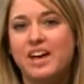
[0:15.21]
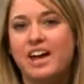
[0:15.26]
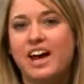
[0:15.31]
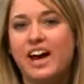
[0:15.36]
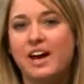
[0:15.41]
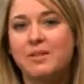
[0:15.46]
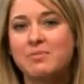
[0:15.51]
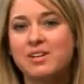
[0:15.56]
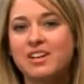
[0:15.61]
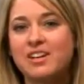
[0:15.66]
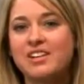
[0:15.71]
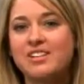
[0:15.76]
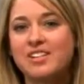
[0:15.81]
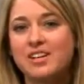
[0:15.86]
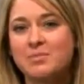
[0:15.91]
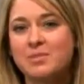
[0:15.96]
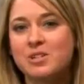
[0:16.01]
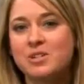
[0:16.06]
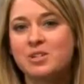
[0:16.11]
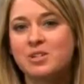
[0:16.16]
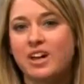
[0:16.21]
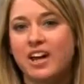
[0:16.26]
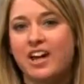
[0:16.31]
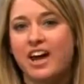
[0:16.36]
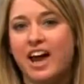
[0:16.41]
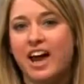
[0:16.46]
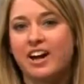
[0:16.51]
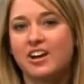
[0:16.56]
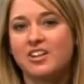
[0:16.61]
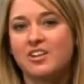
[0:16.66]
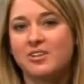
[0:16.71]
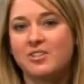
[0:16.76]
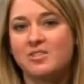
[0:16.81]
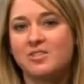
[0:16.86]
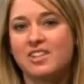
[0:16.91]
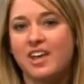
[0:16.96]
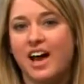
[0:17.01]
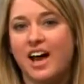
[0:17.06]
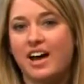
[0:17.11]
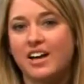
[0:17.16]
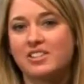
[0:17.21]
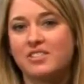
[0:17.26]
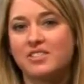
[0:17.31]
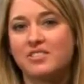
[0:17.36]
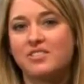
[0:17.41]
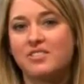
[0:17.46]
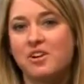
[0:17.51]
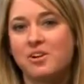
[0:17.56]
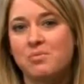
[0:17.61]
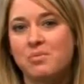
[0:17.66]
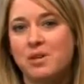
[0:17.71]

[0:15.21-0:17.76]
I'm going to demonstrate how to use the ISOFLO